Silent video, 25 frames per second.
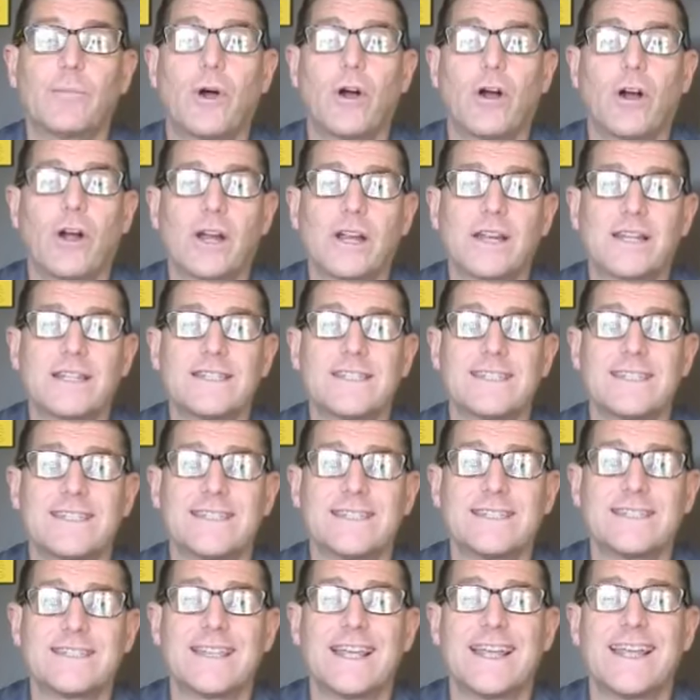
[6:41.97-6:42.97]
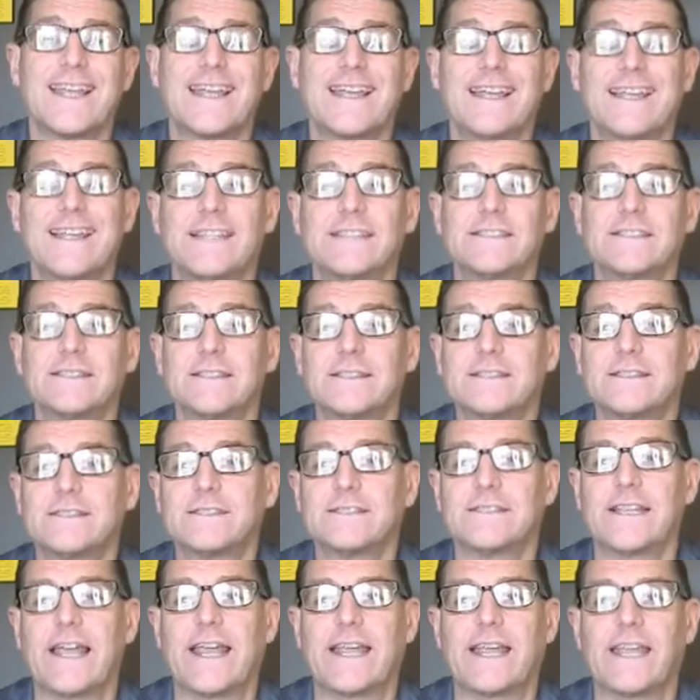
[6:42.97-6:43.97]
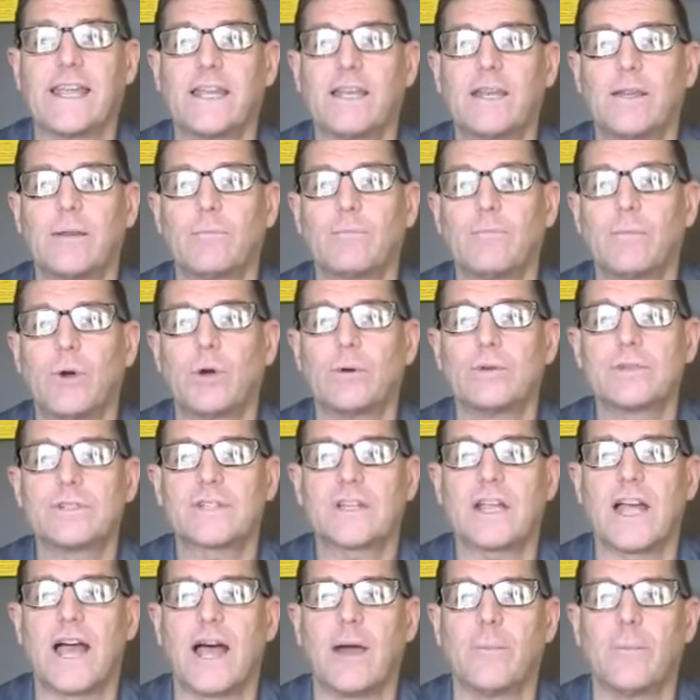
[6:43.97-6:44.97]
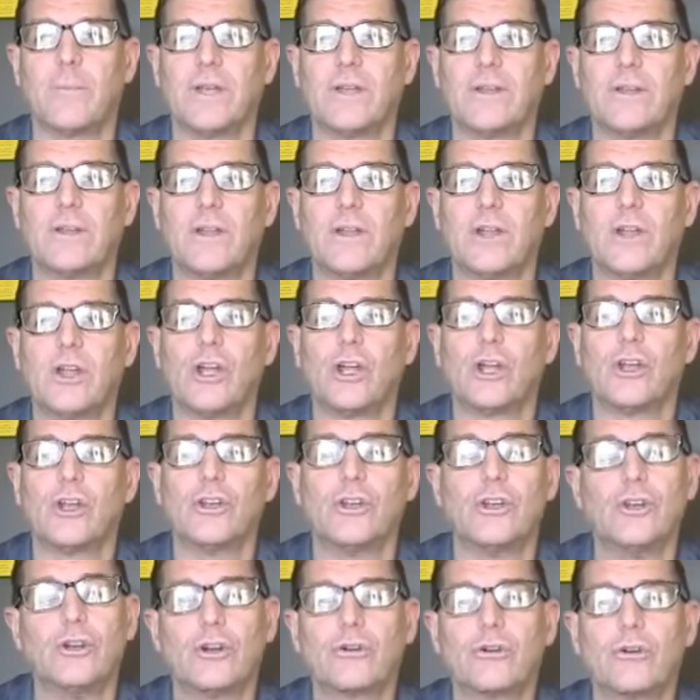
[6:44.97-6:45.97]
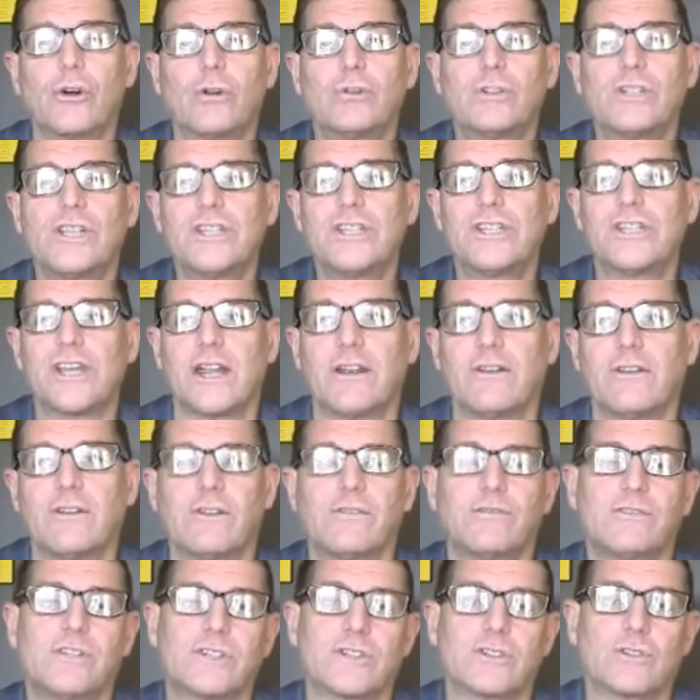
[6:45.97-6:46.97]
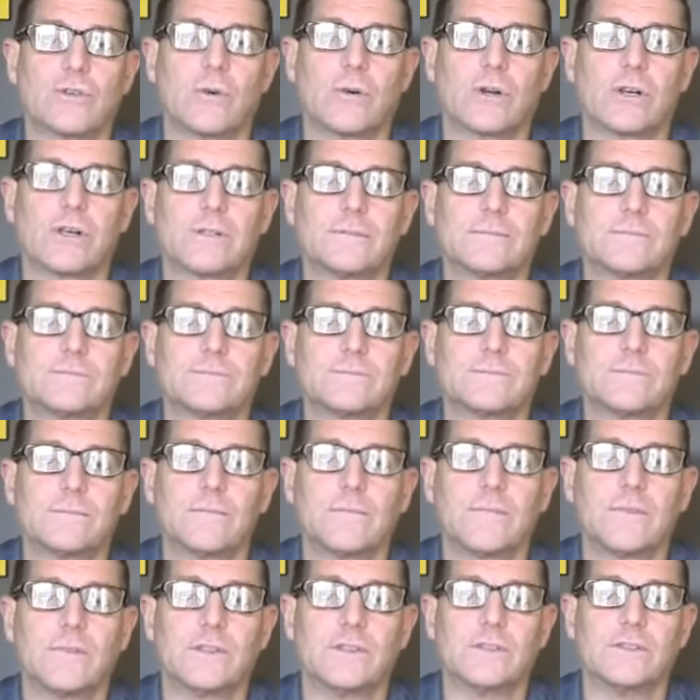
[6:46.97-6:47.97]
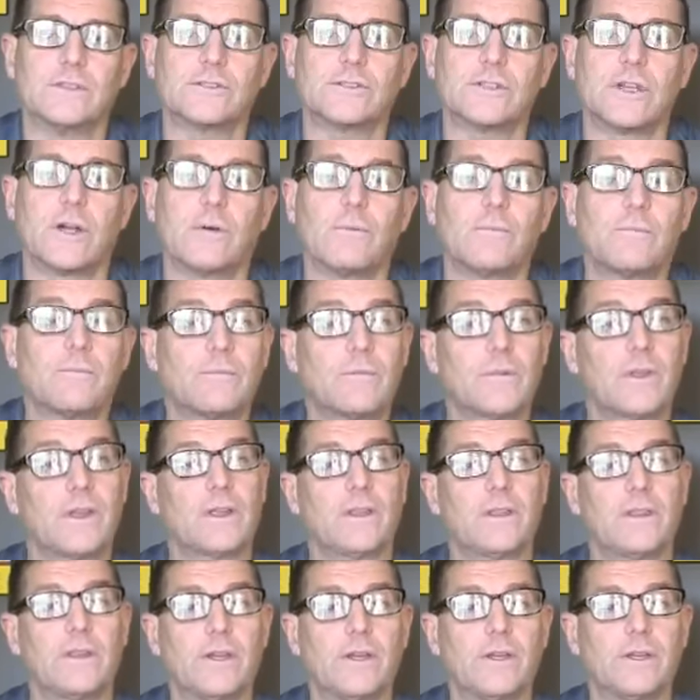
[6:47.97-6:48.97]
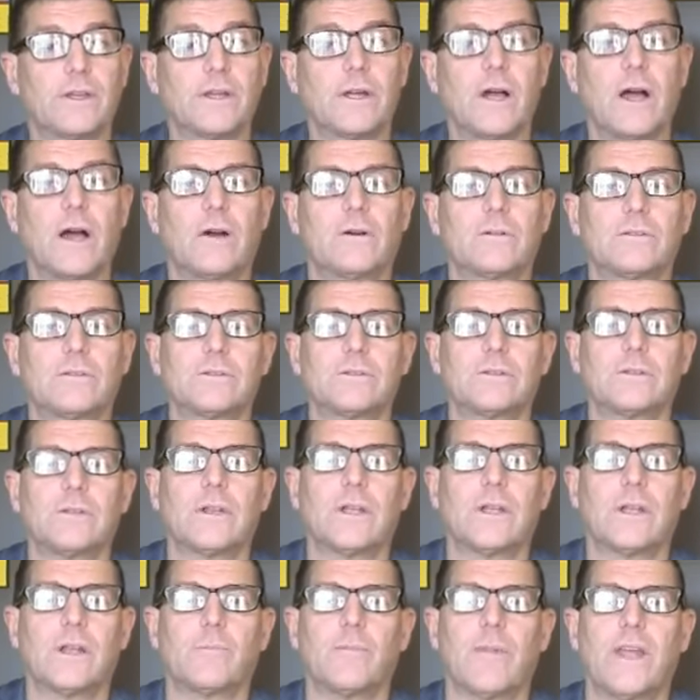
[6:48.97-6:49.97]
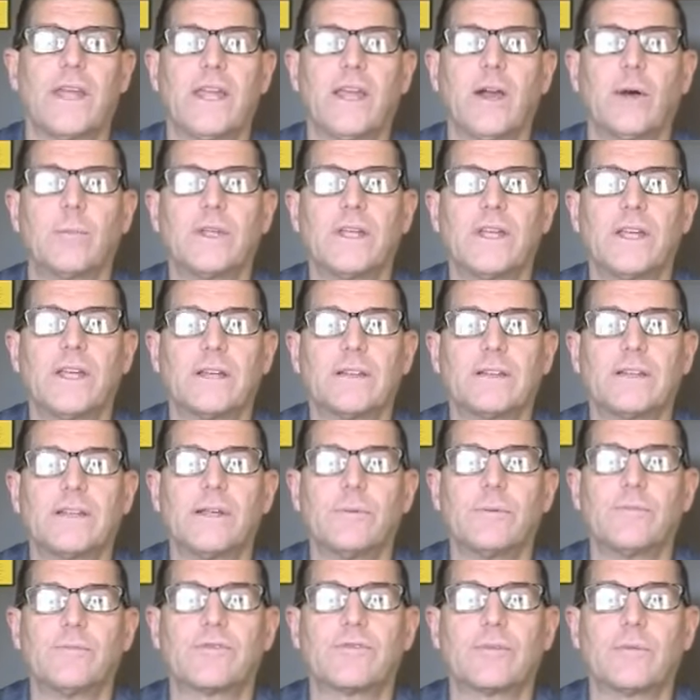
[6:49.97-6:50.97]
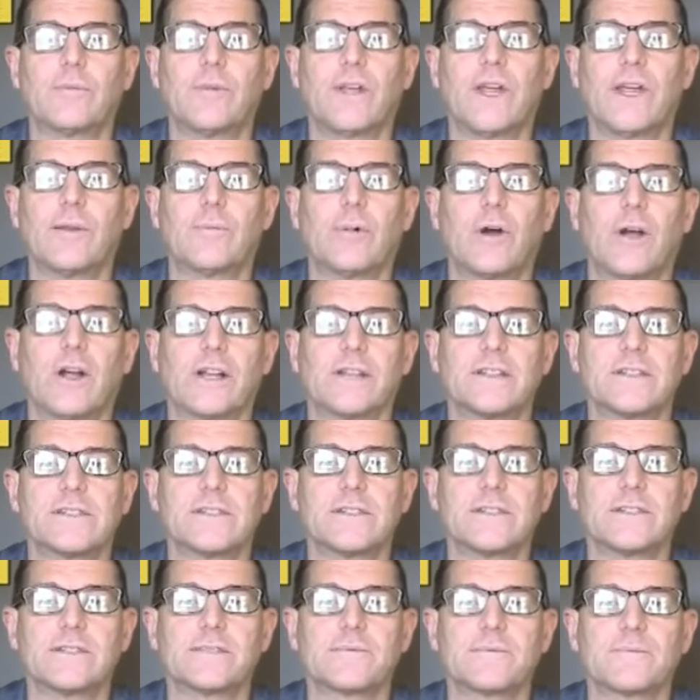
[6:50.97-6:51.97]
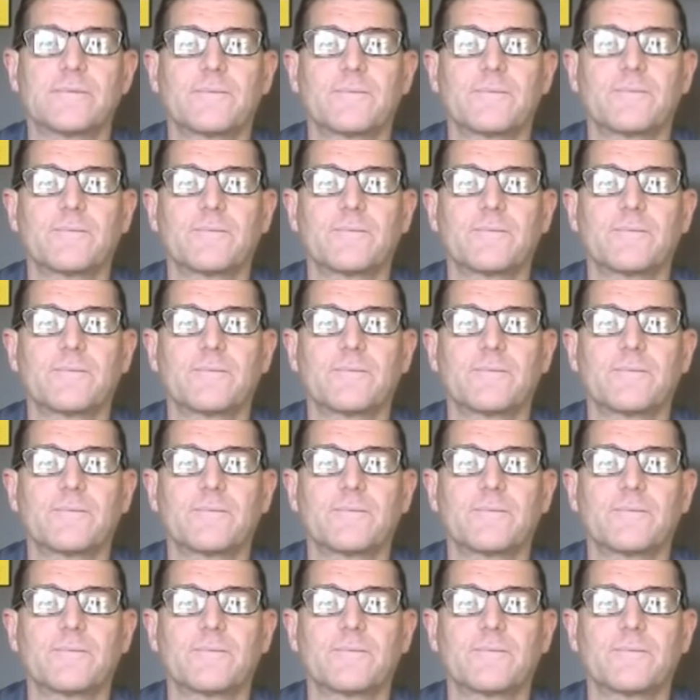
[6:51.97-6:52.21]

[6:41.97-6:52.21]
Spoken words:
Parkinson's is the second most common neurodegenerative disorder. So there you go. They help you keep from getting Parkinson's.